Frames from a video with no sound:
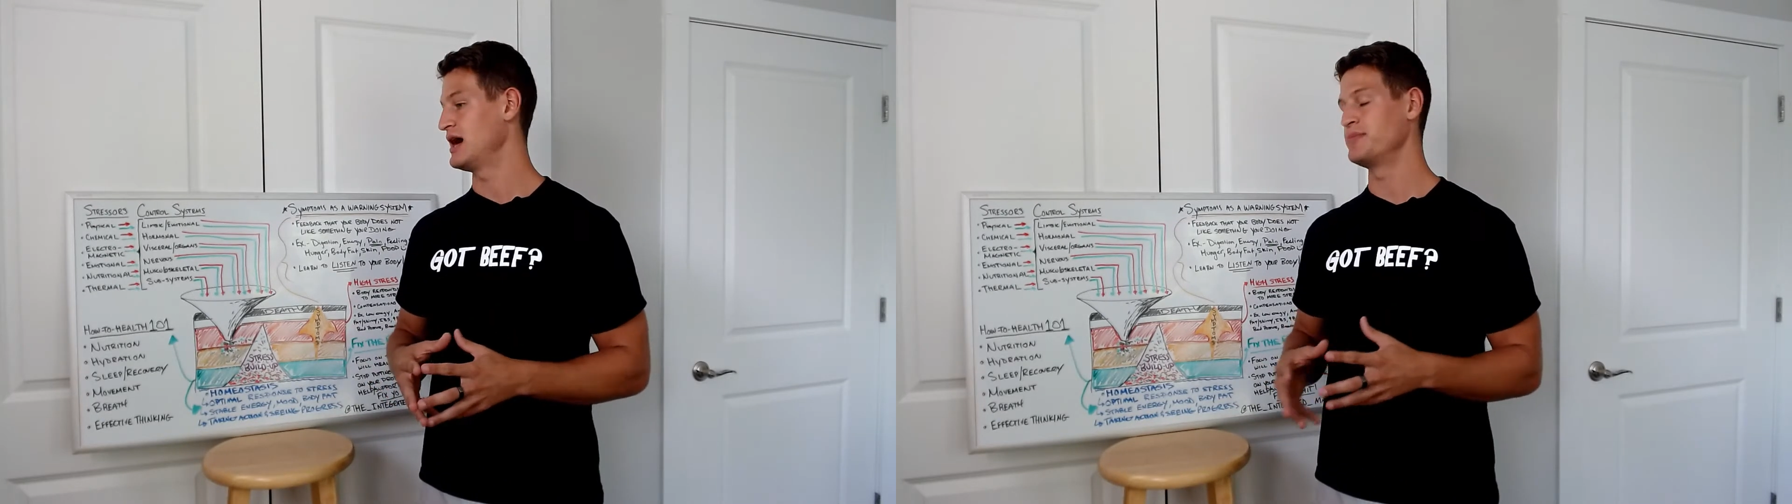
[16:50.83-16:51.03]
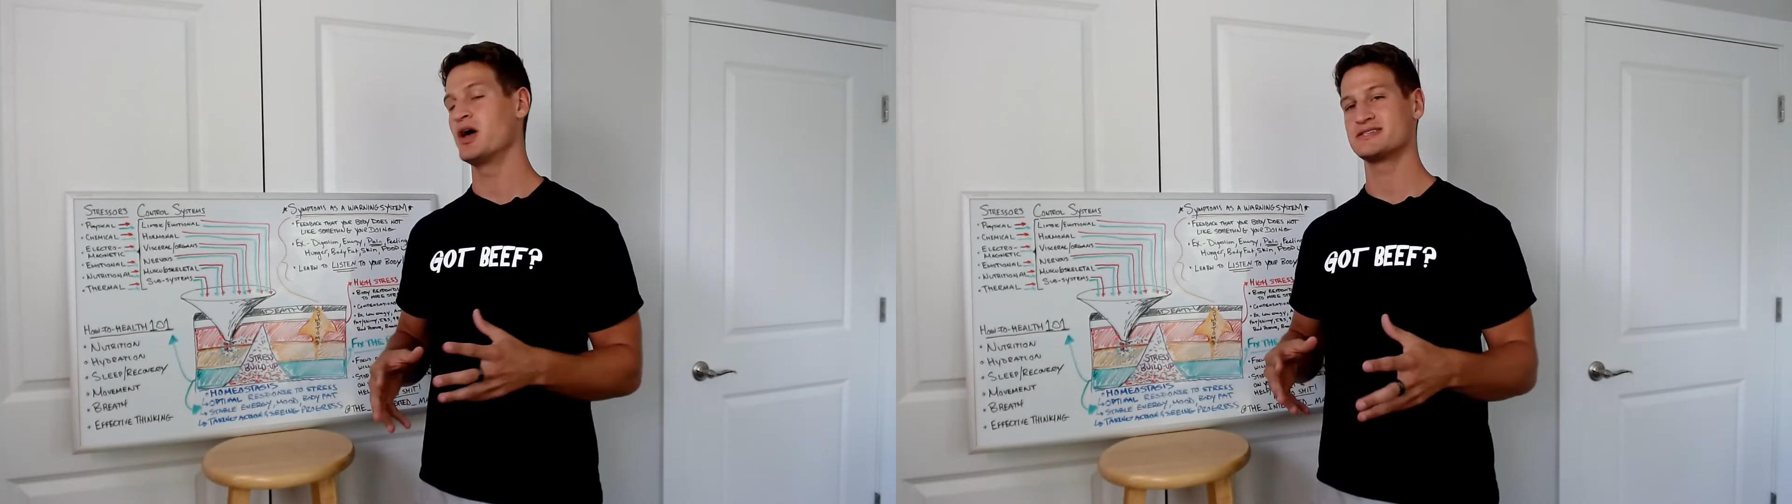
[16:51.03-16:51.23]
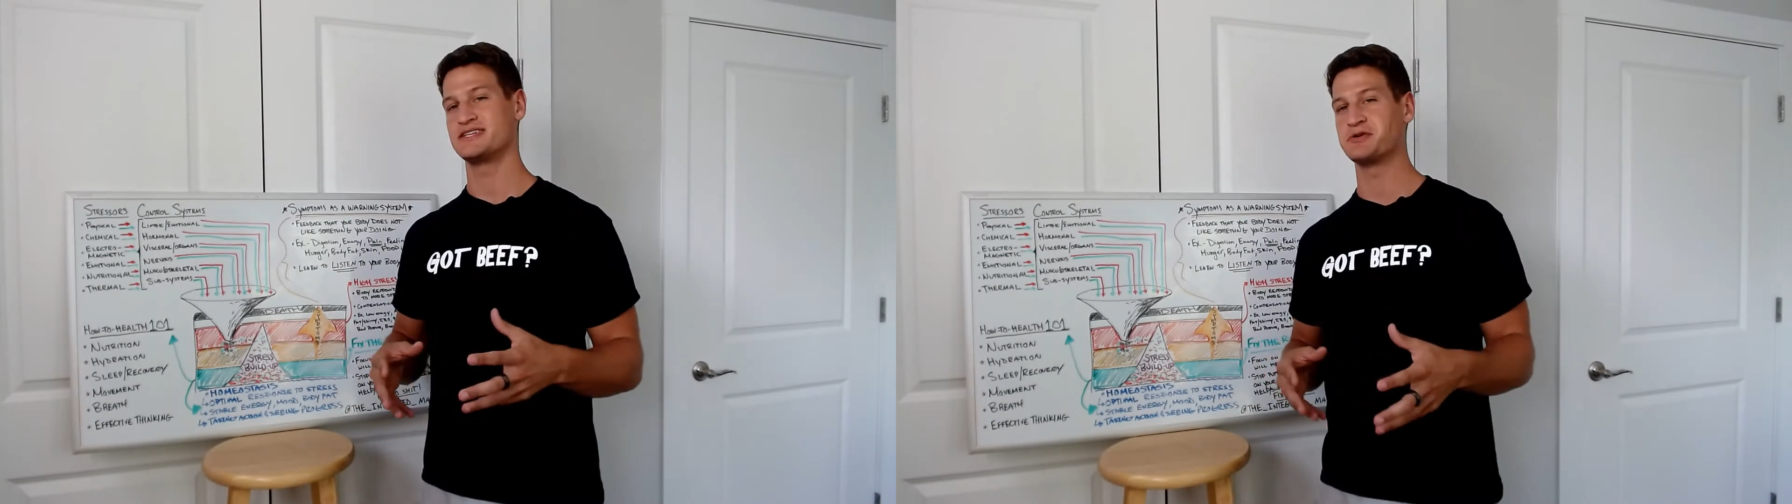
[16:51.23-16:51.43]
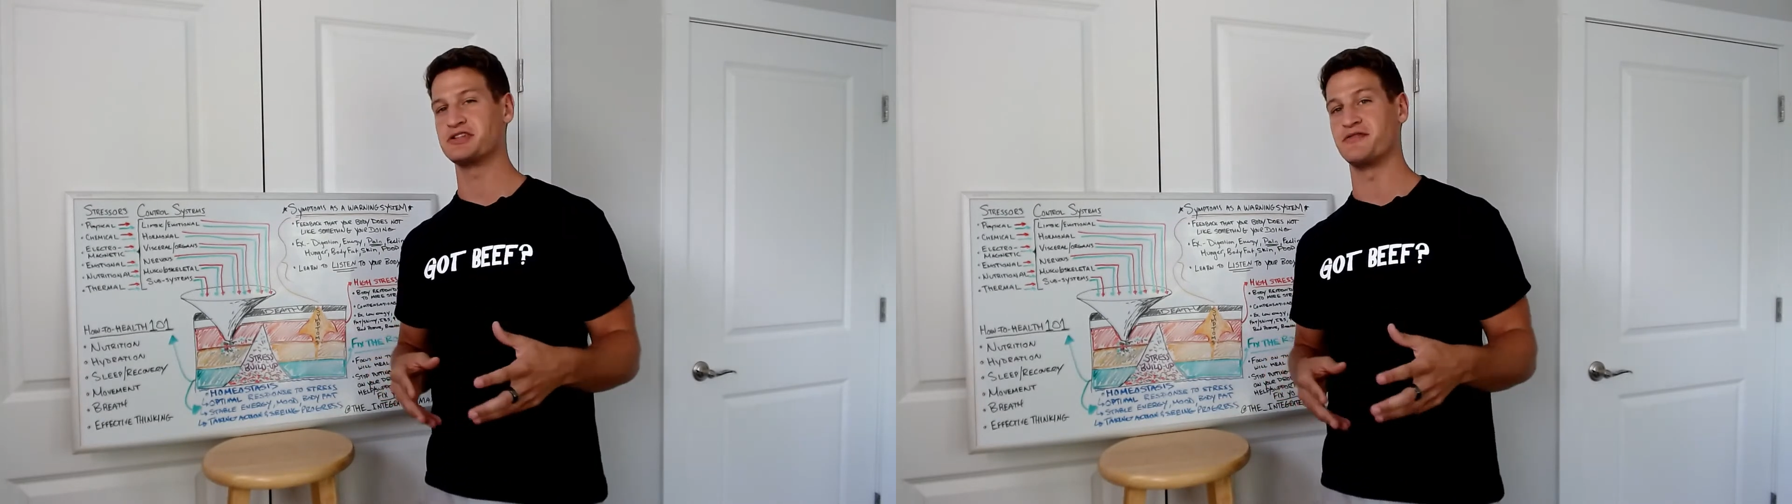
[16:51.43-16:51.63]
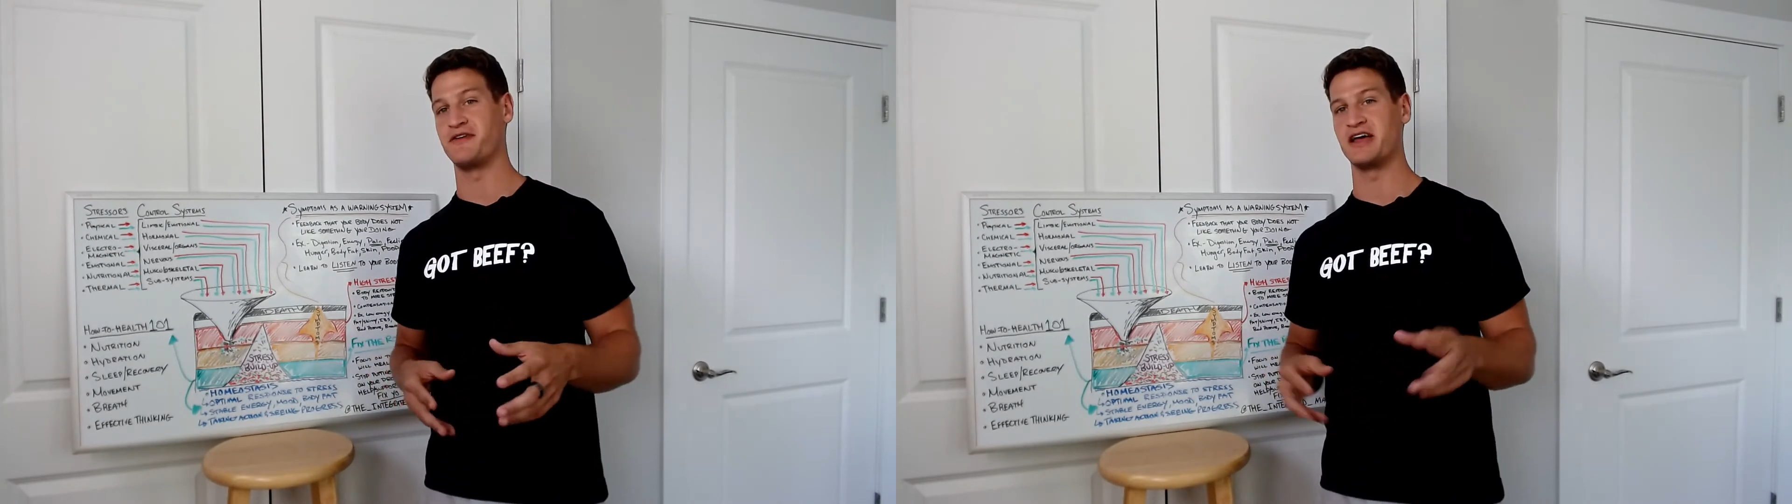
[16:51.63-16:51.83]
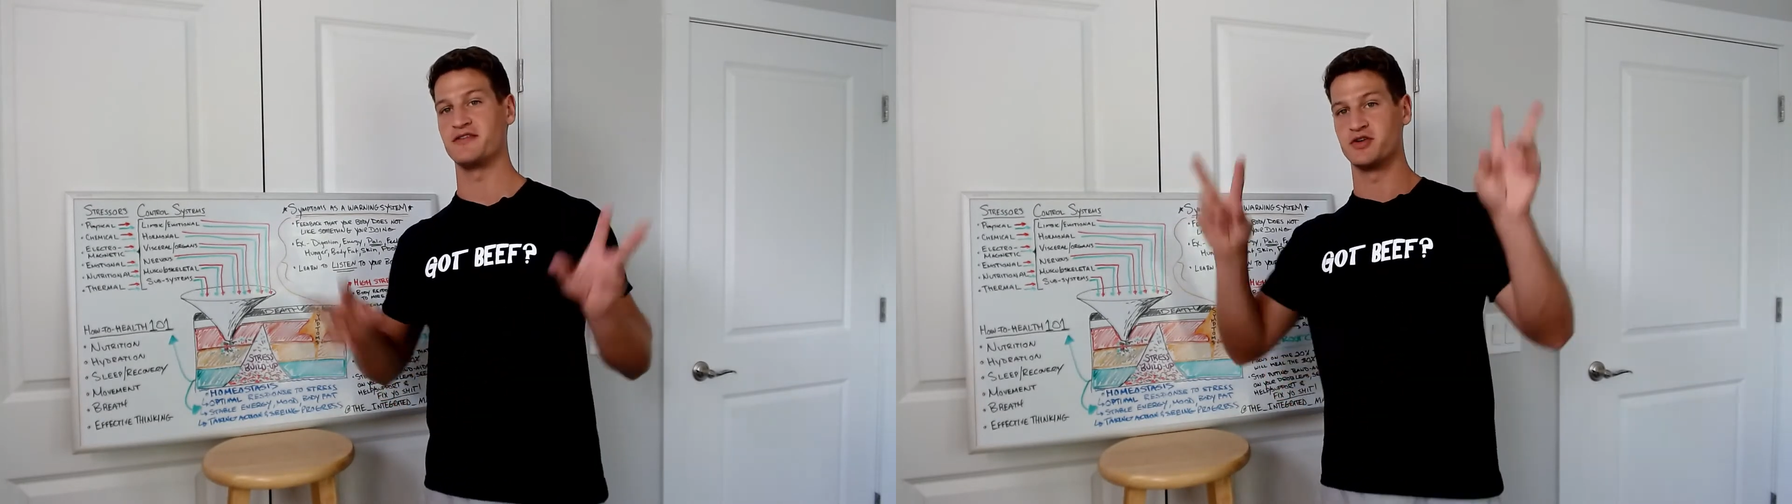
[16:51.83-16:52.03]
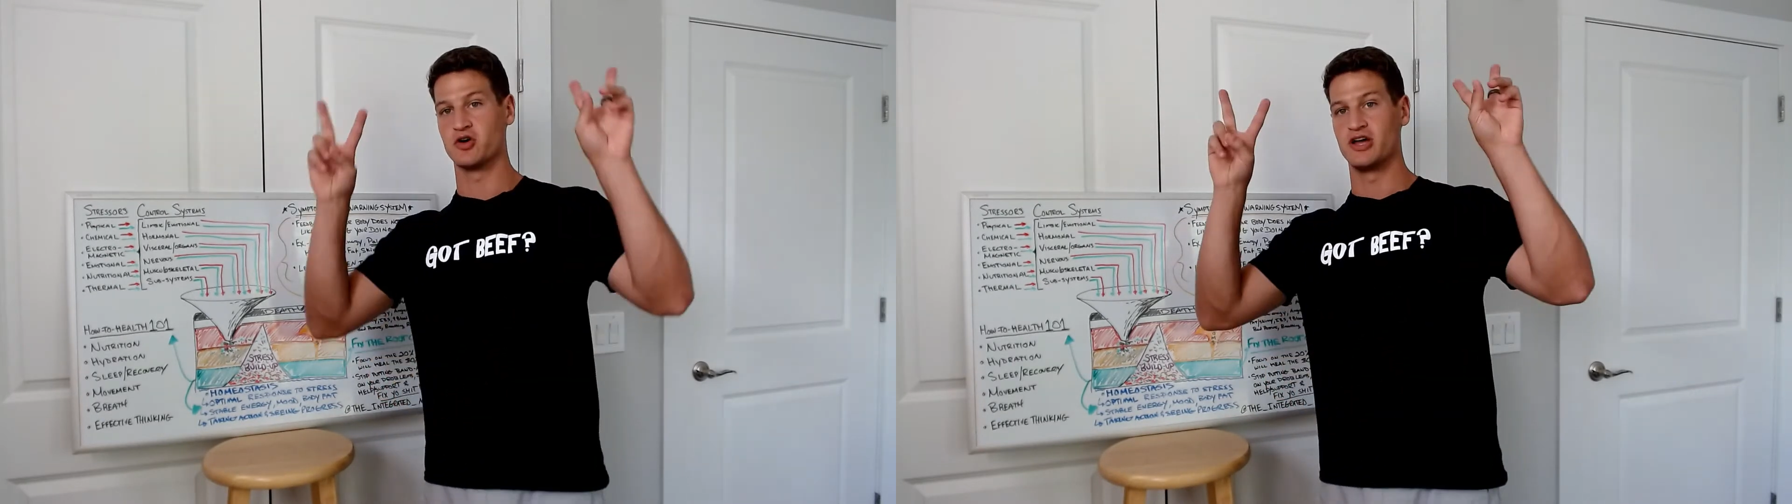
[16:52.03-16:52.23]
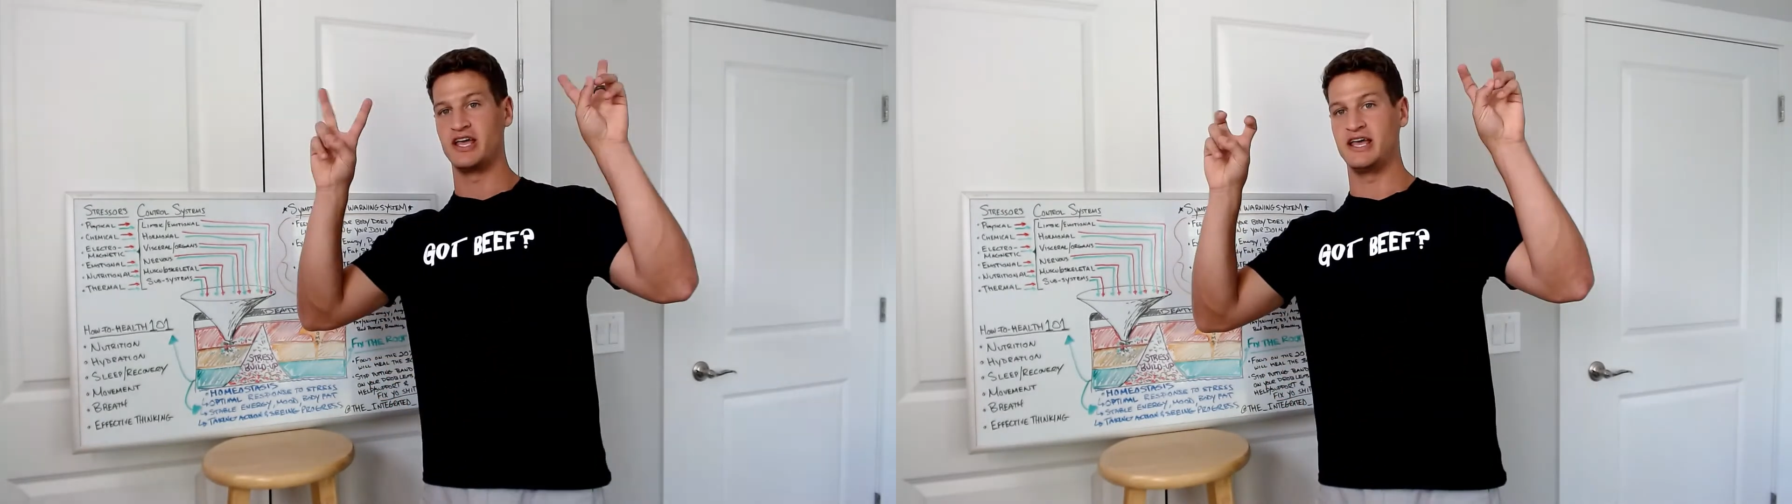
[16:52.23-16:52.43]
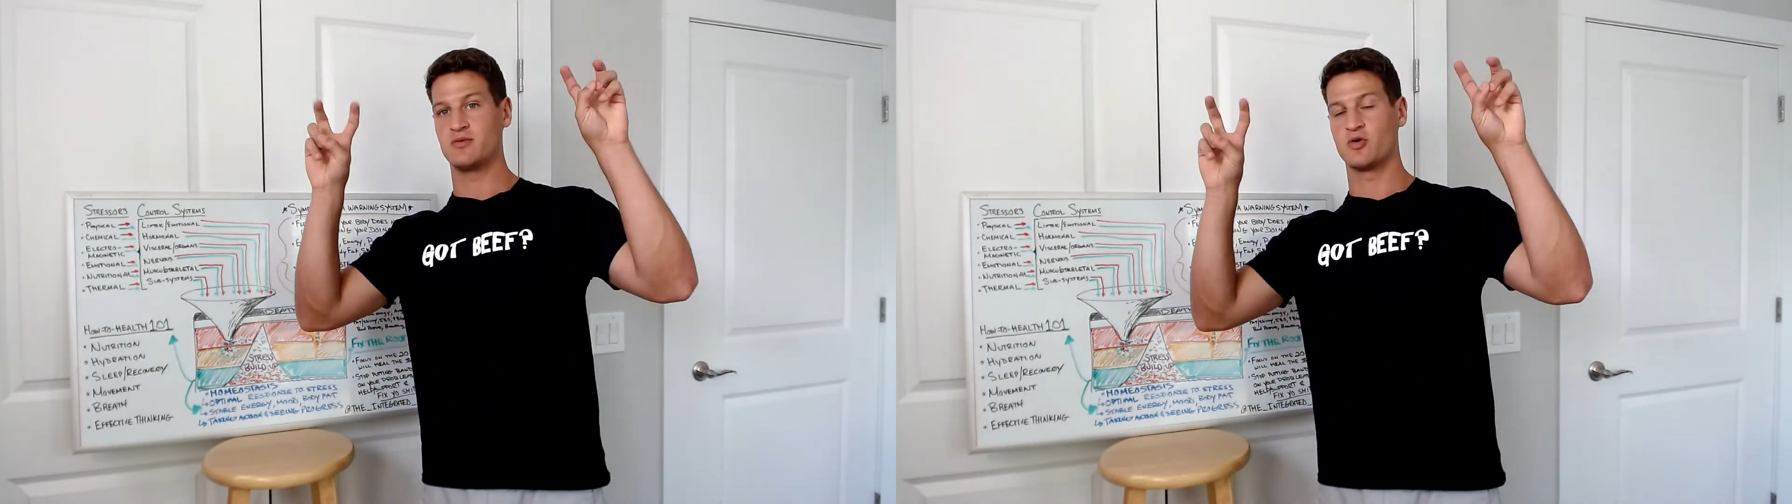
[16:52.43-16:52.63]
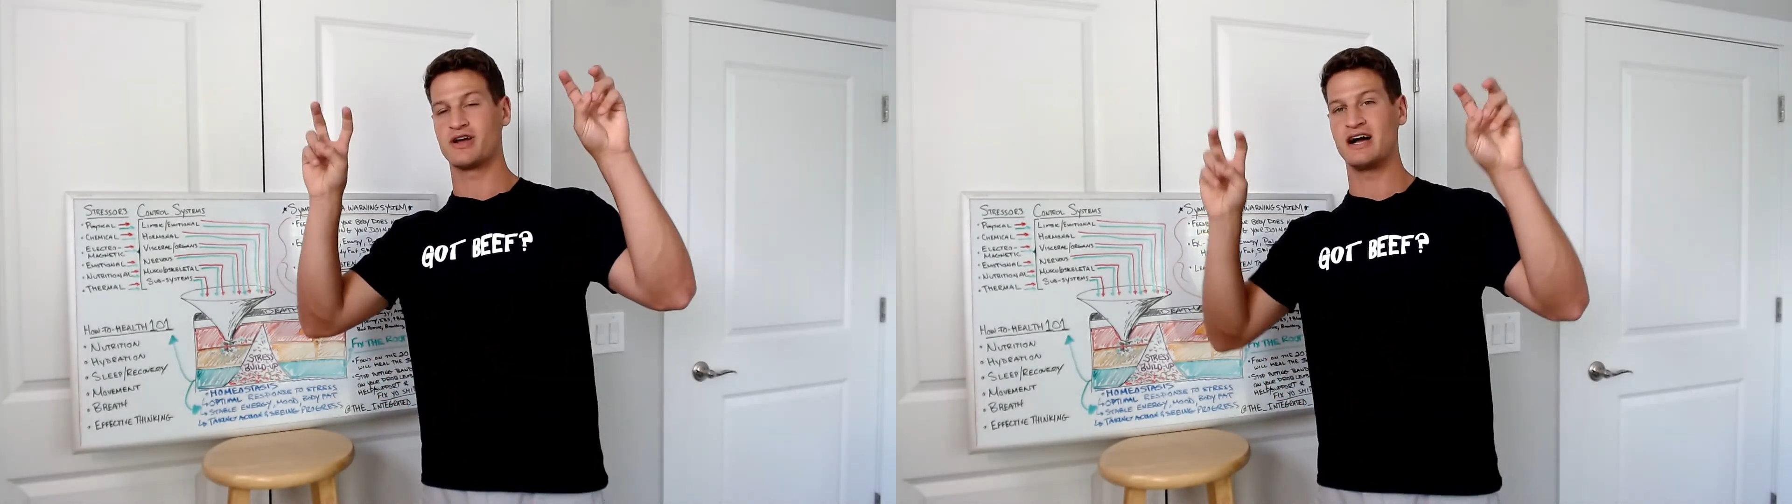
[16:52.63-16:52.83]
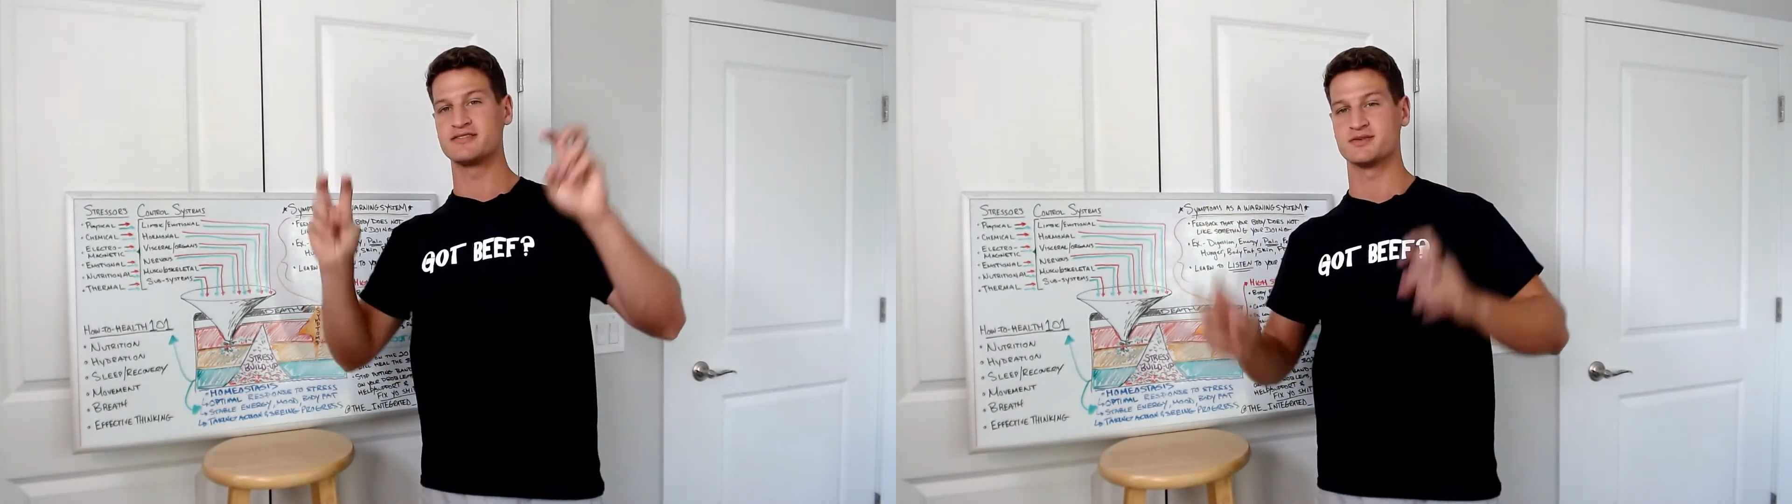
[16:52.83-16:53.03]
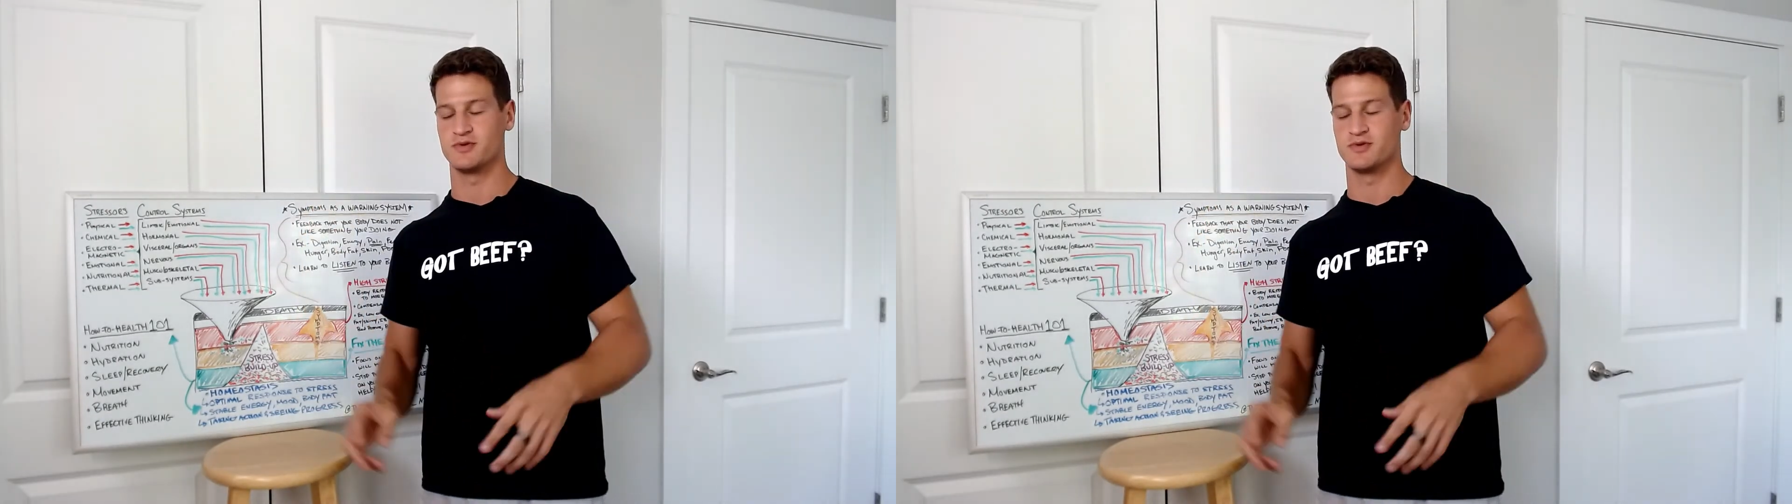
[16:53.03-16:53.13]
not typically a fan of your HIIT workouts,